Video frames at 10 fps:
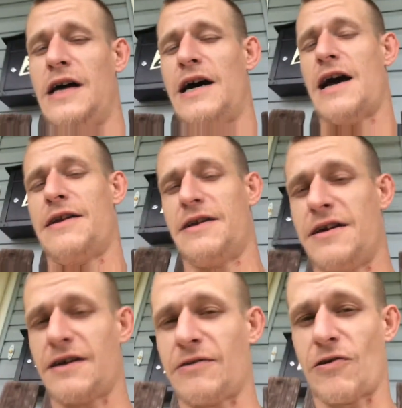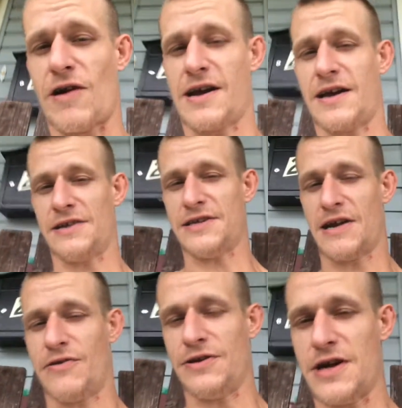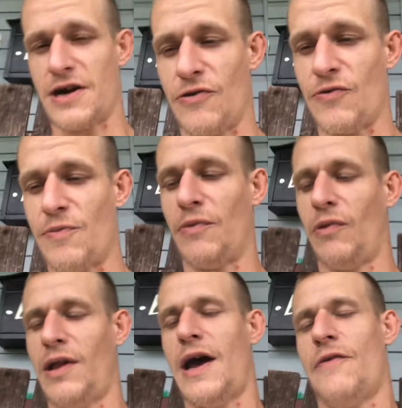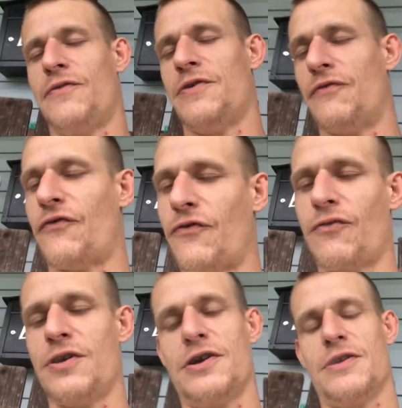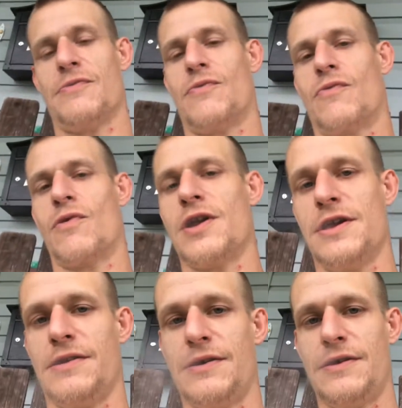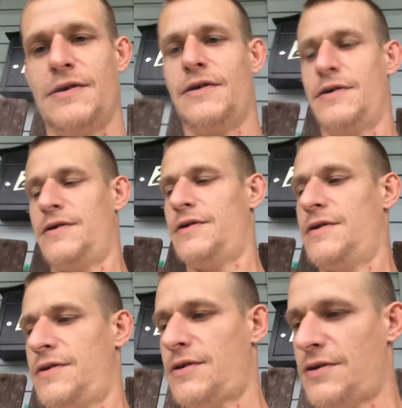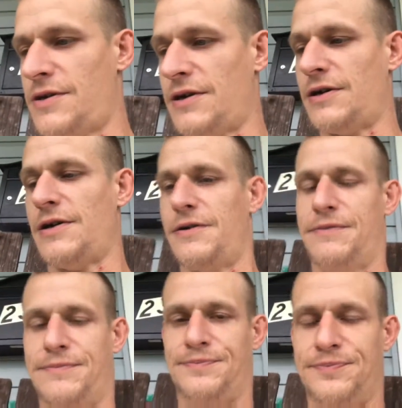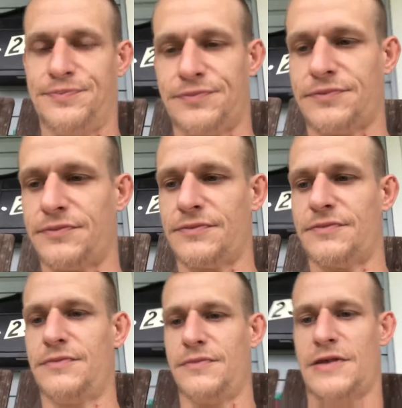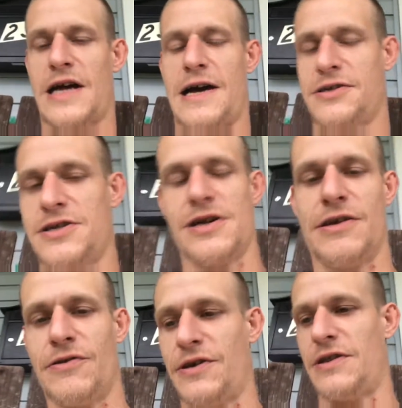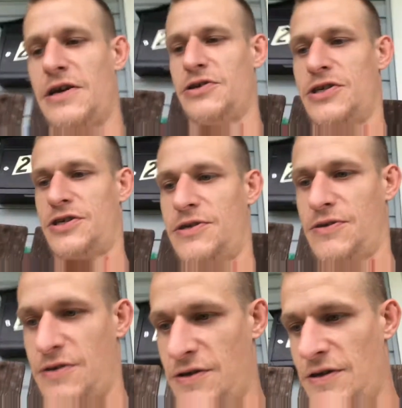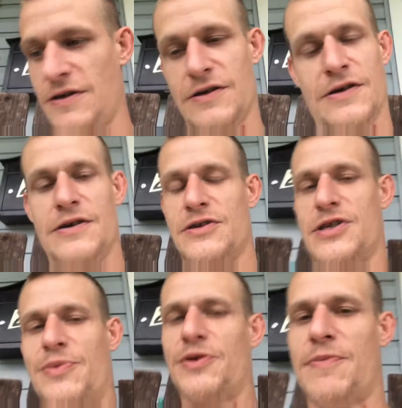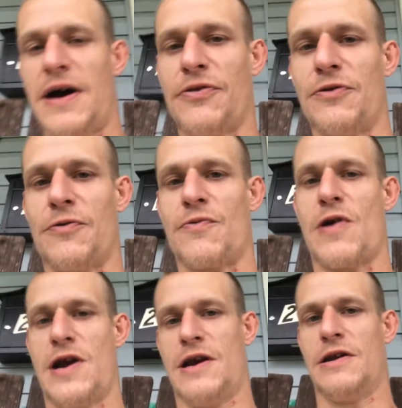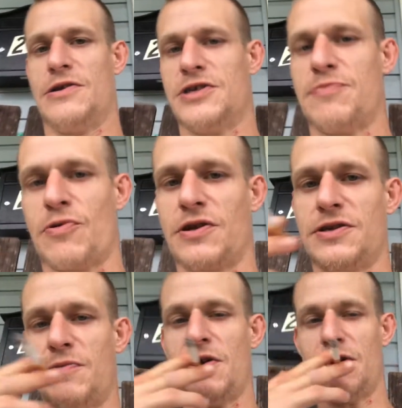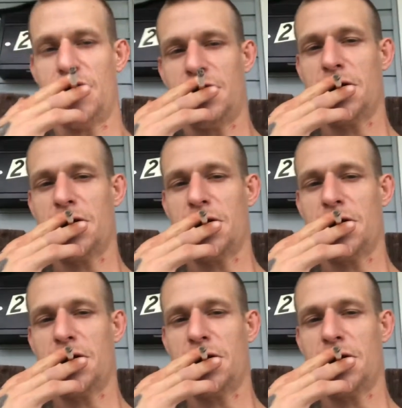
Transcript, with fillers: I had to kick crackheads out of the dining room left and freaking right. Uh, last night, like they just something about the rain. It just brings them in.